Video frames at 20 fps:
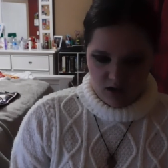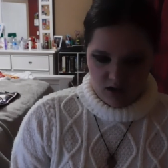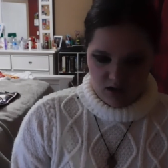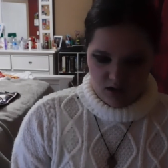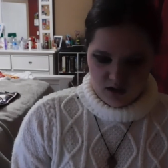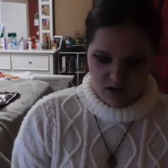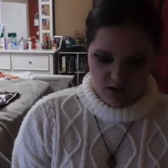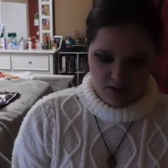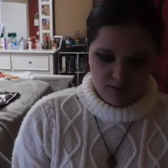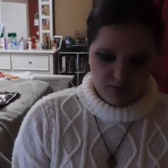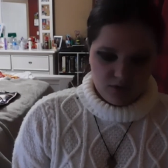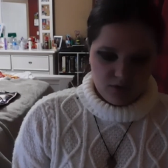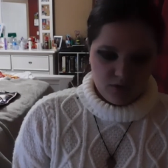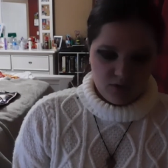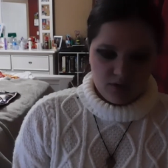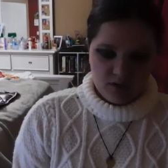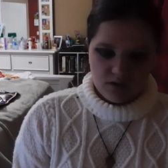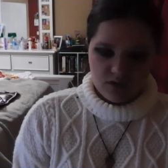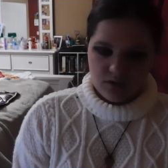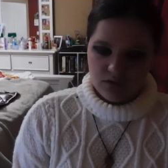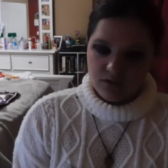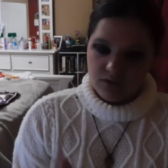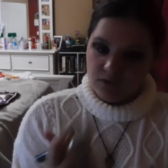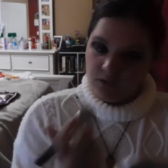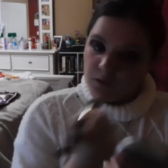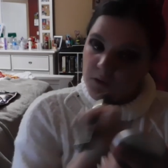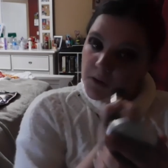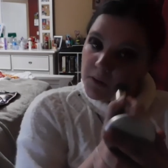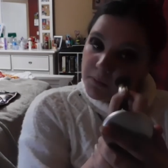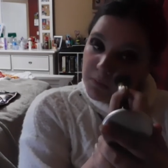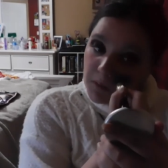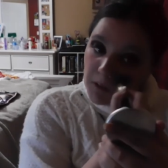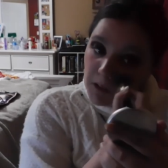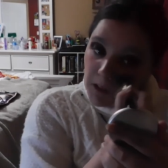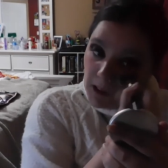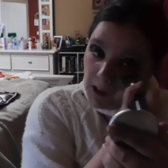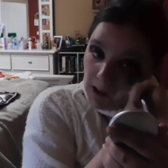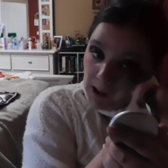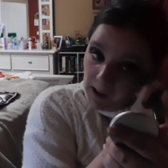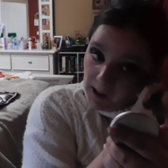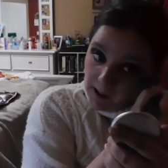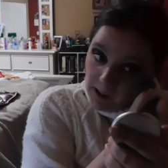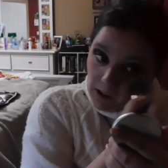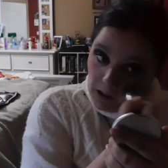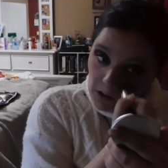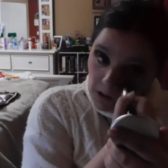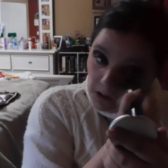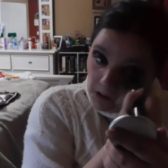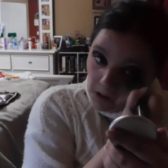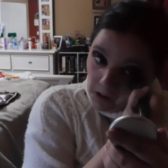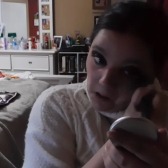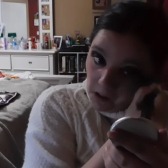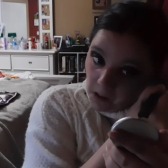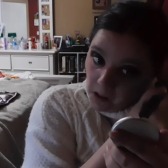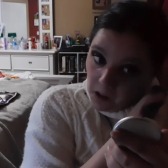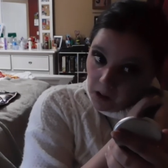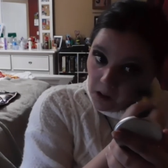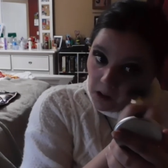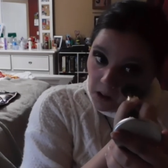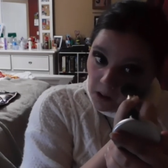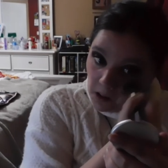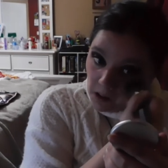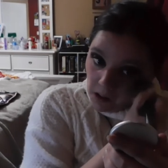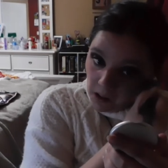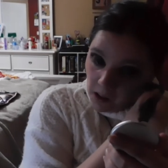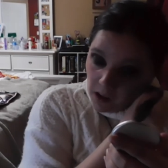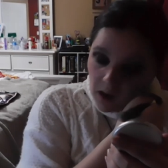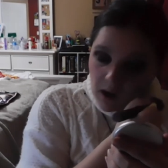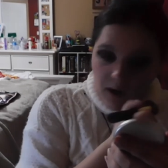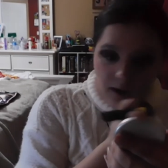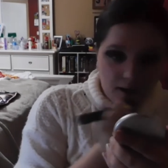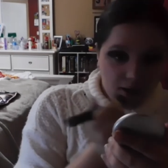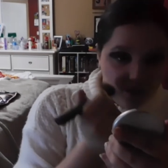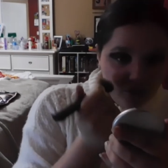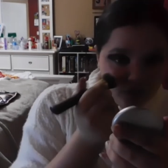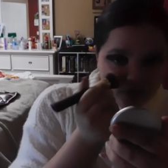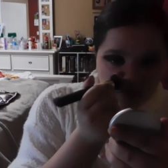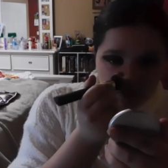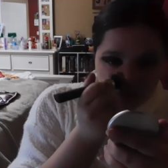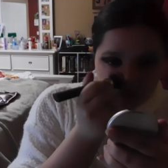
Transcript: I'm going to apply. I don't think